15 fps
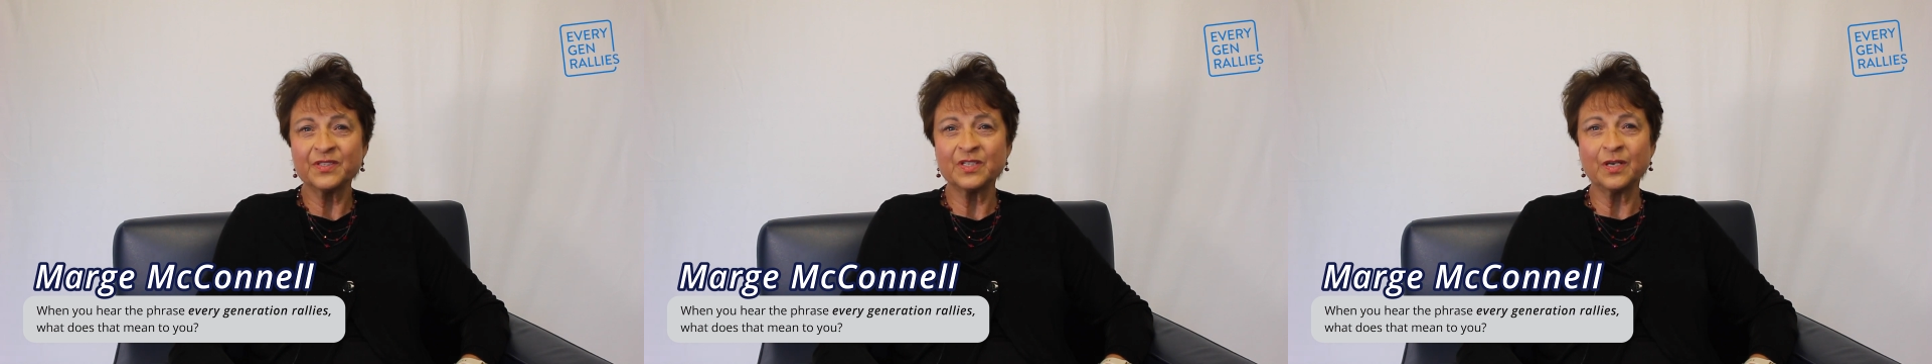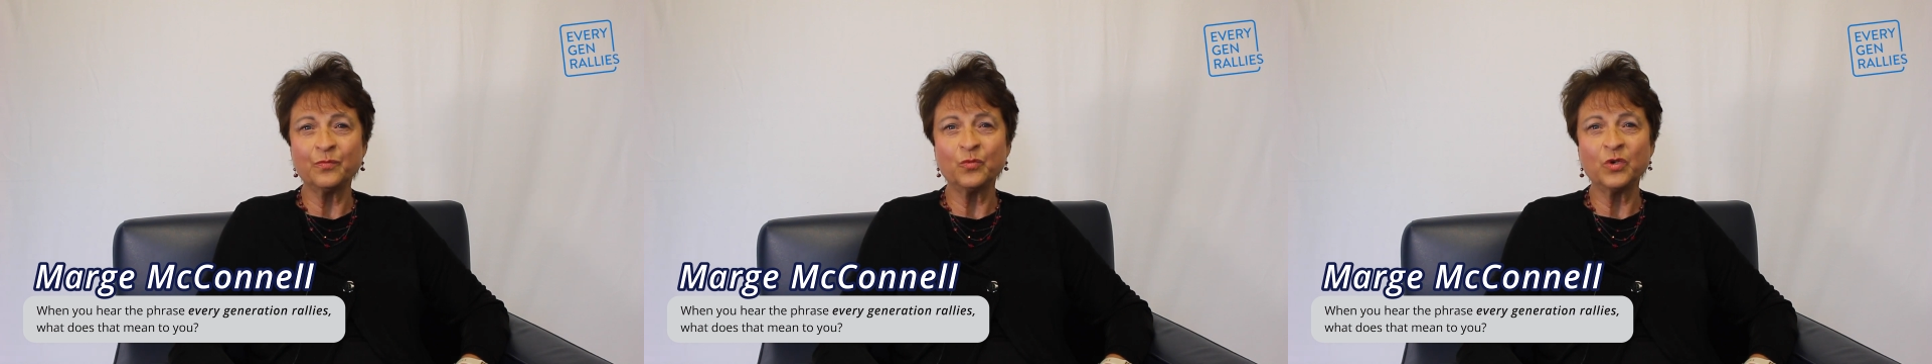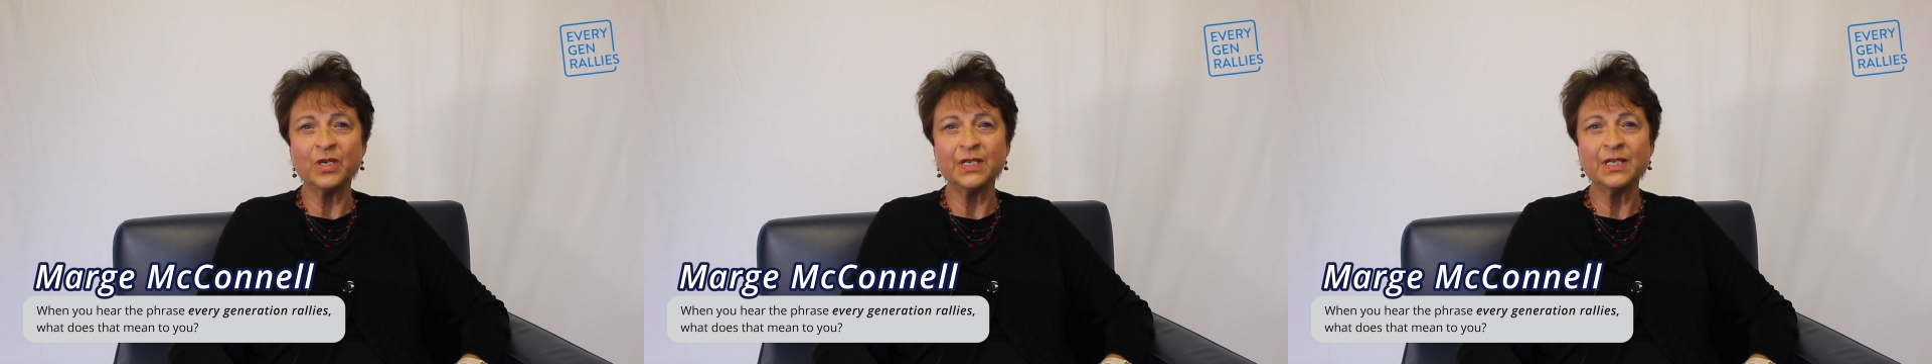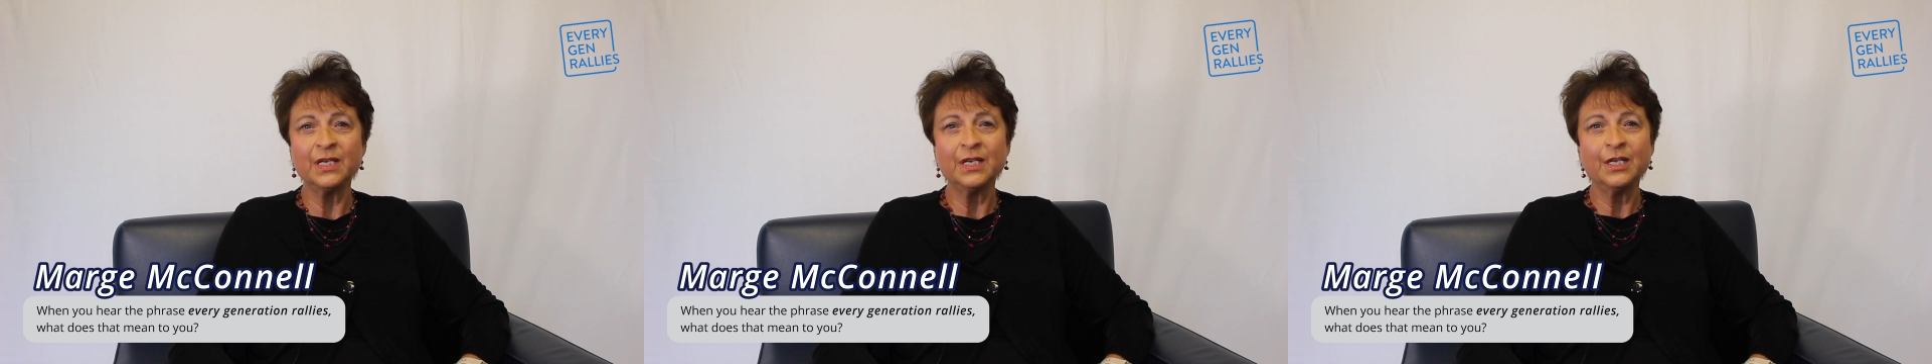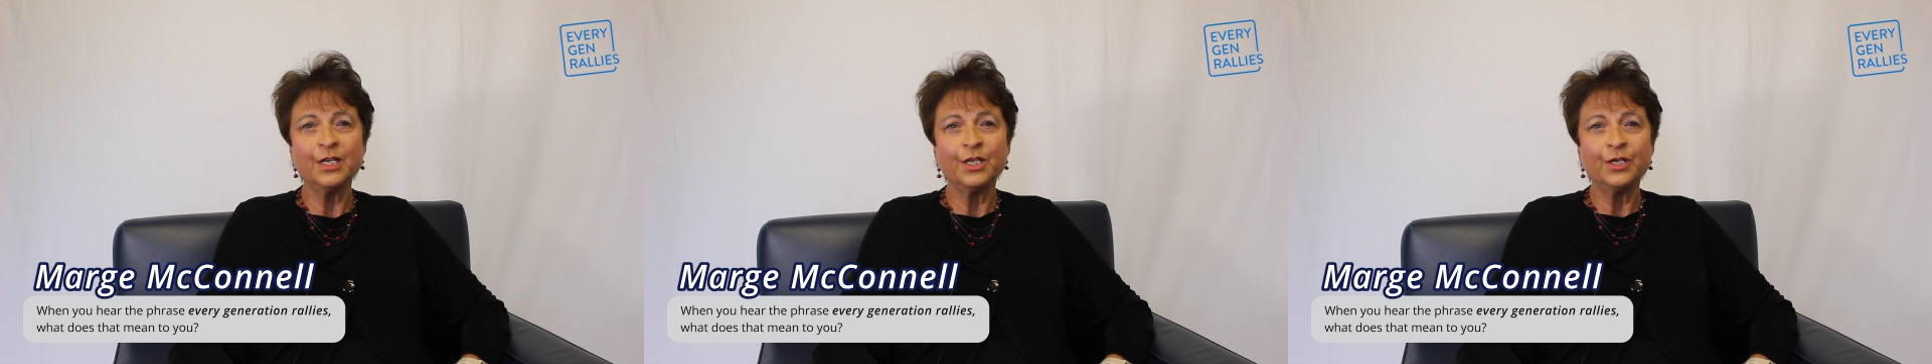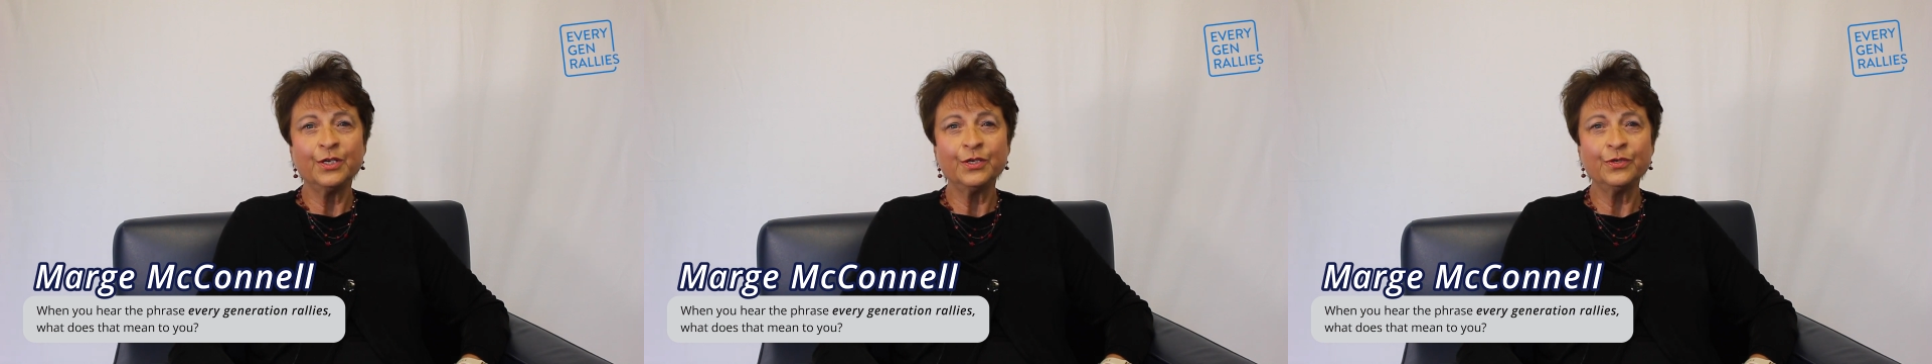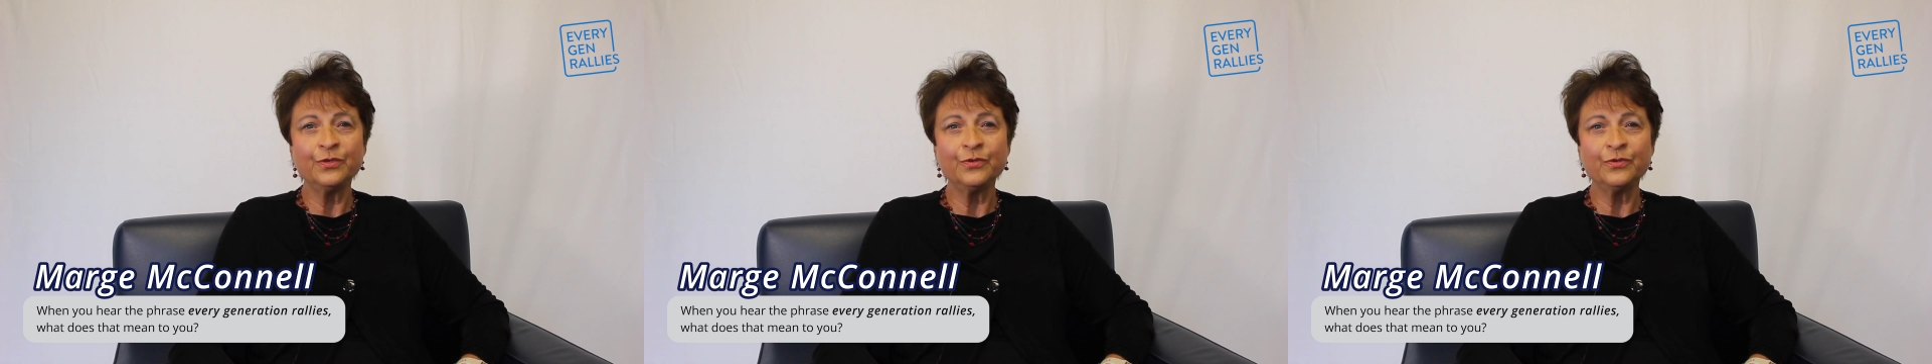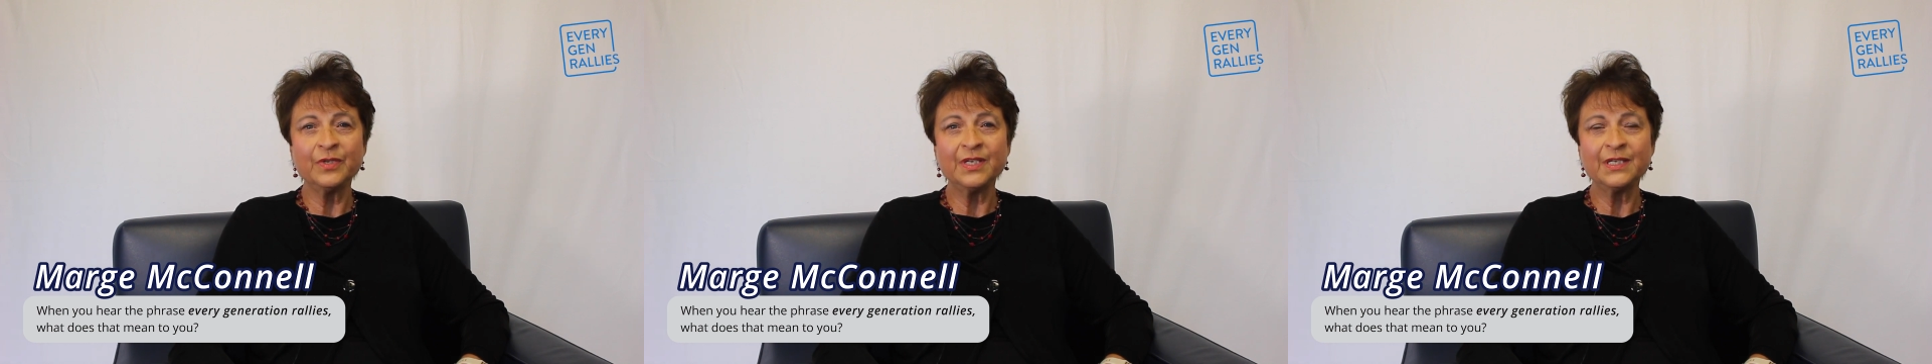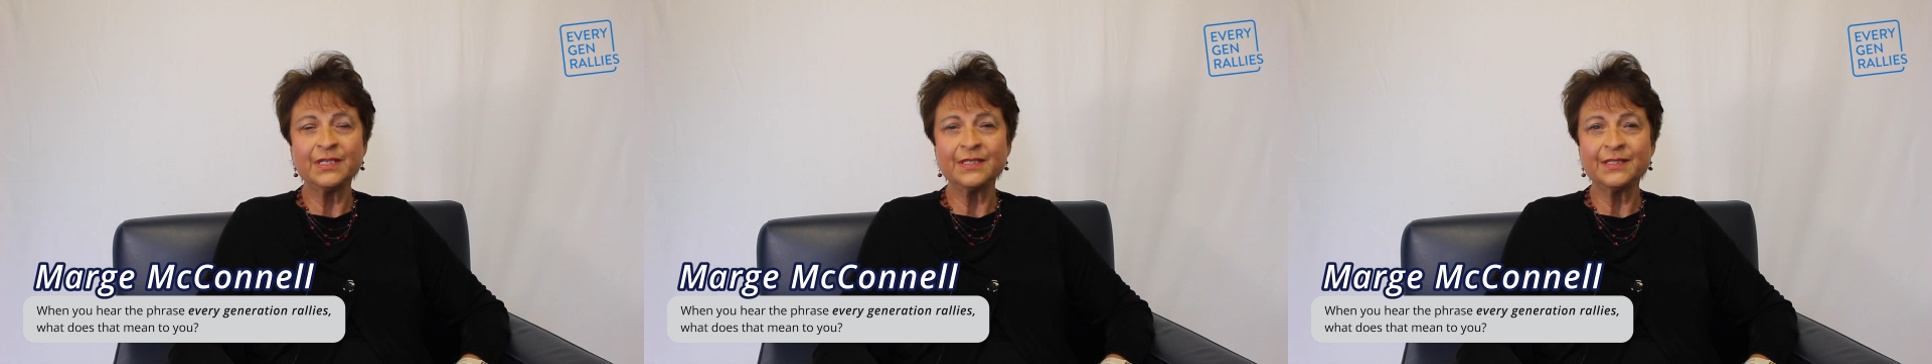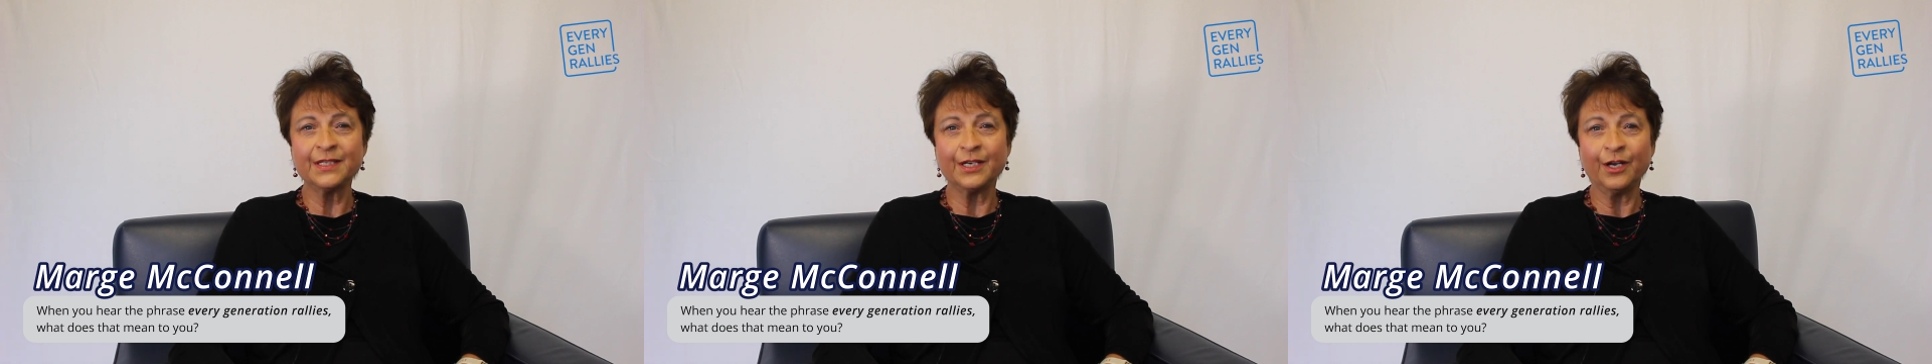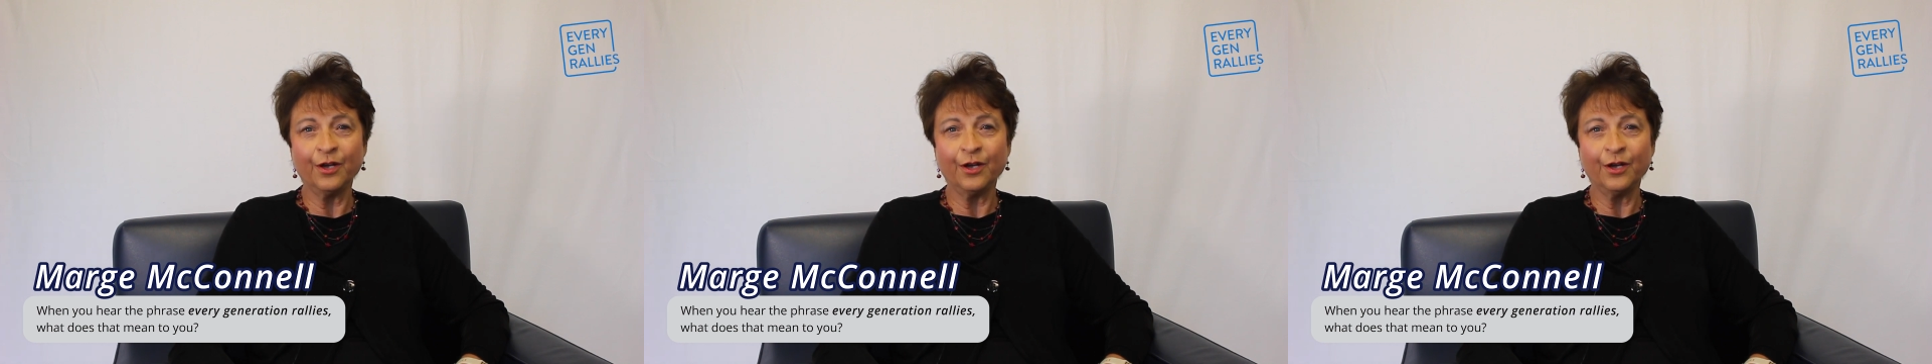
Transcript: someone who is at